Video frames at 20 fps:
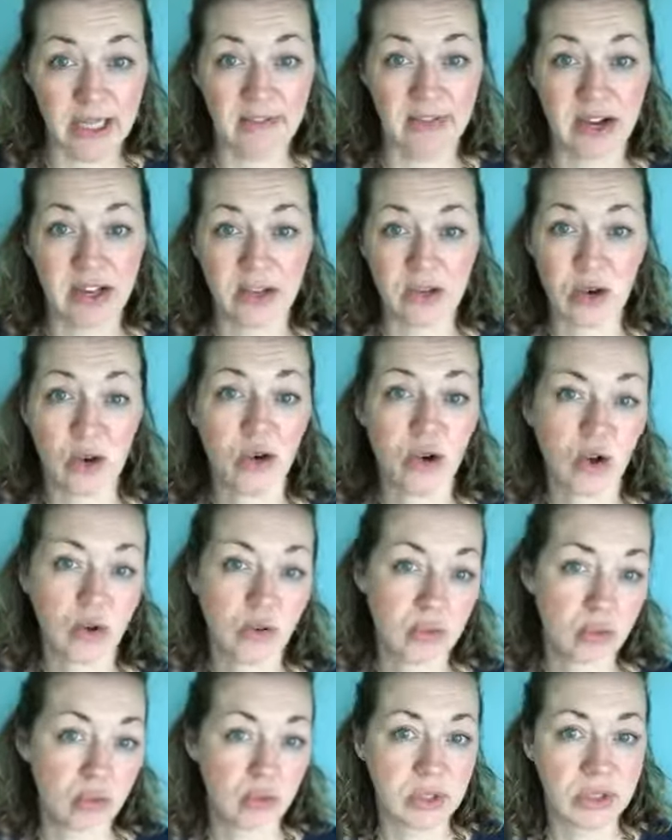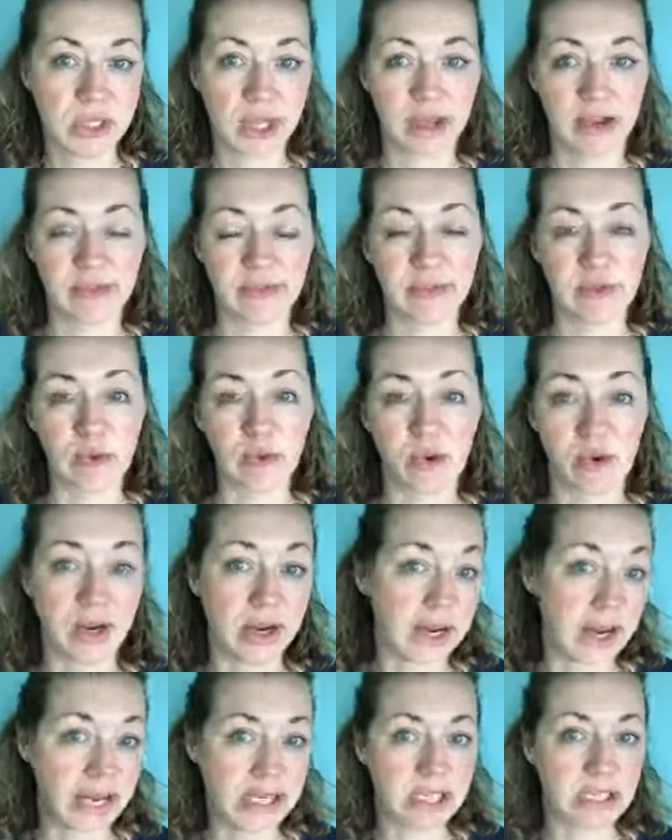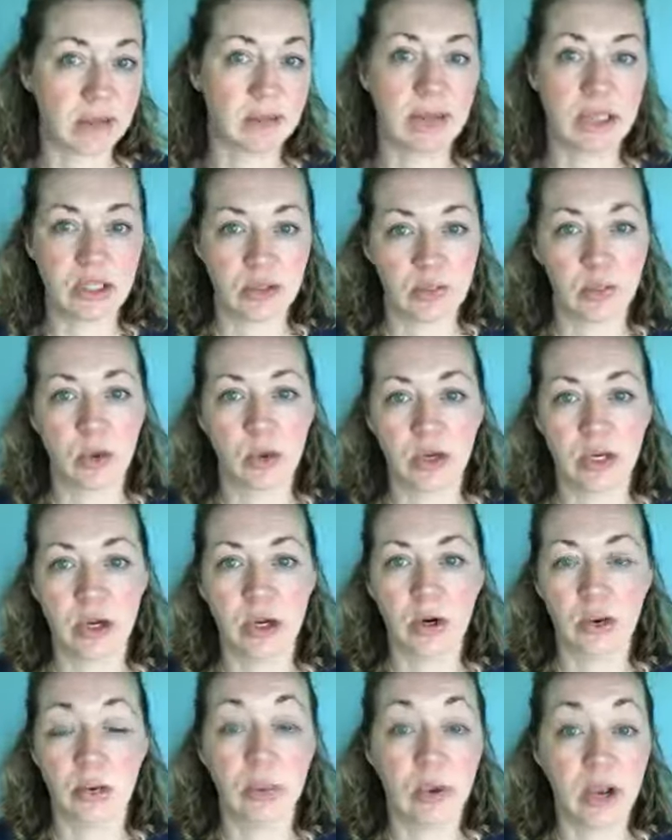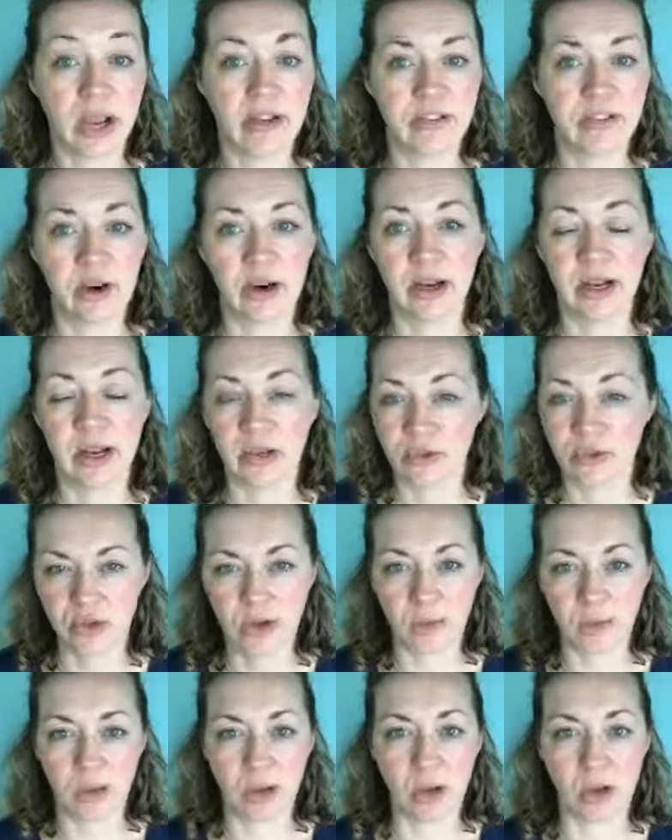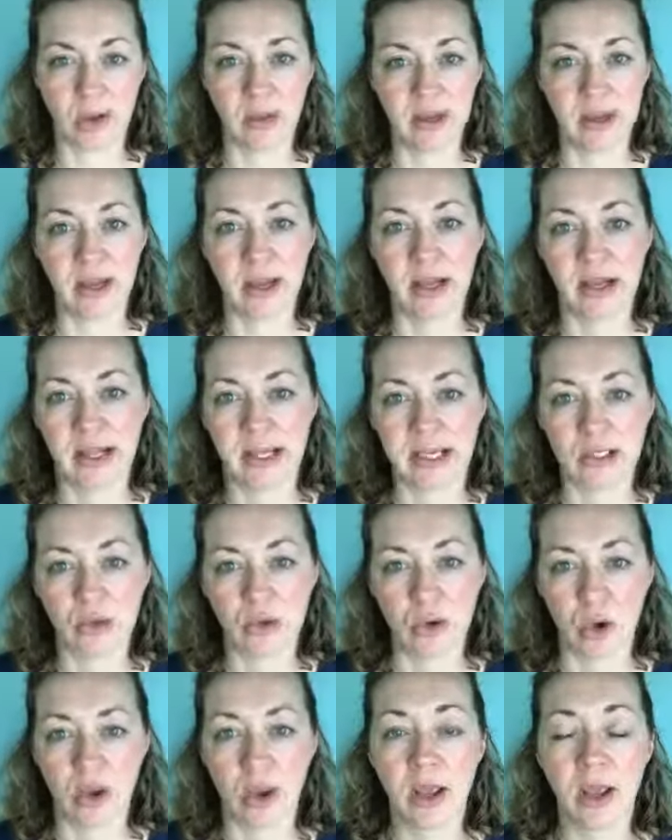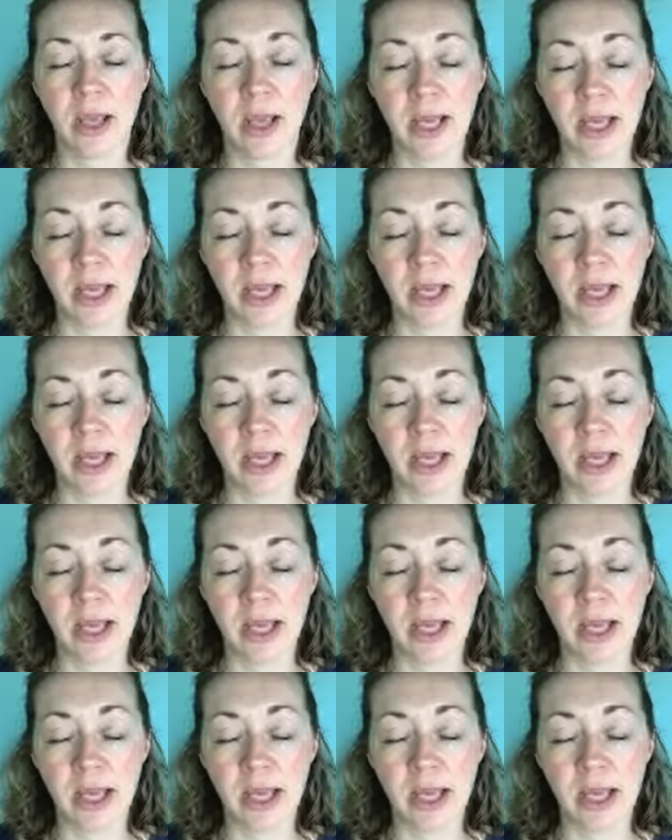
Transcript: They've either got corrosive or an exclamation point or whatever, and I'll do a blog about that later on.